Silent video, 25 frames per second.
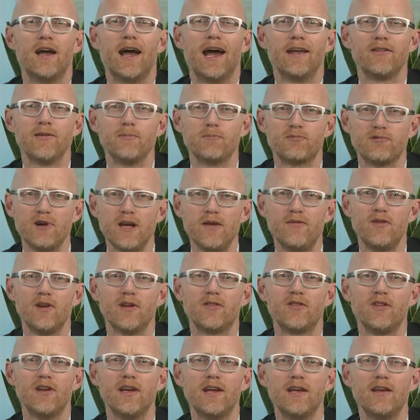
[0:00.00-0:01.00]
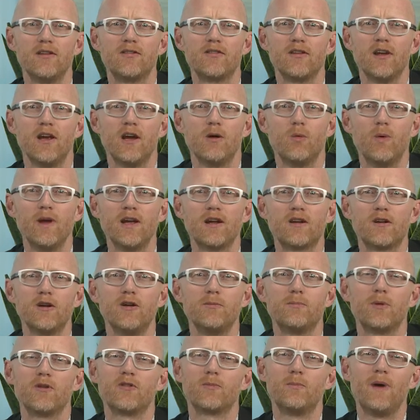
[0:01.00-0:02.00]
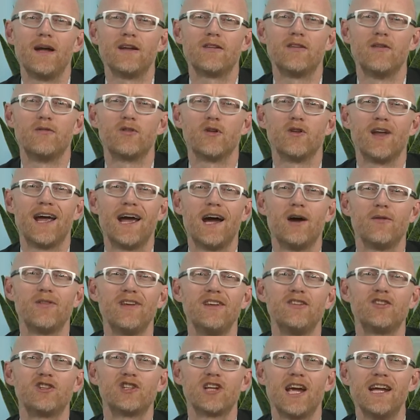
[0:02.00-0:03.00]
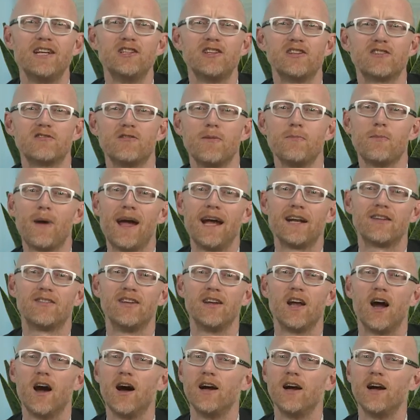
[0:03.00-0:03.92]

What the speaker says: As in previous years, we include perspectives on how these changes are impacting